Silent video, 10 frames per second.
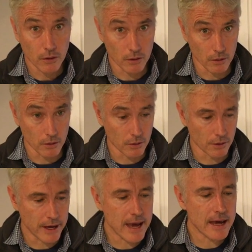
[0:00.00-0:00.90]

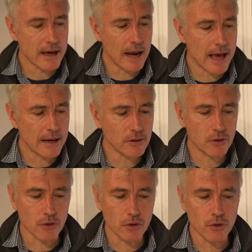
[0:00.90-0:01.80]
Good ale and
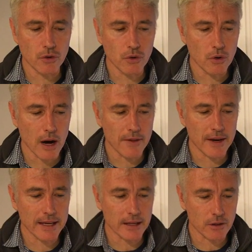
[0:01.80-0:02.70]
true. And
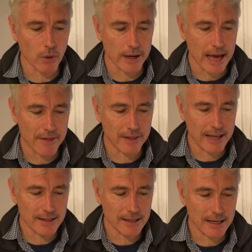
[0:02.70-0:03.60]
then it gets quite
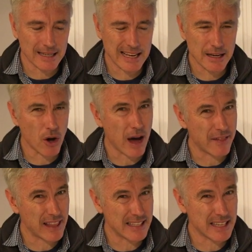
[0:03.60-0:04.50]

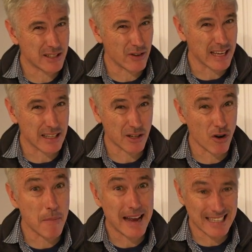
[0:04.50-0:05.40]
it gets
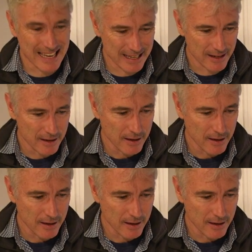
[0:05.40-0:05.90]
chromatic.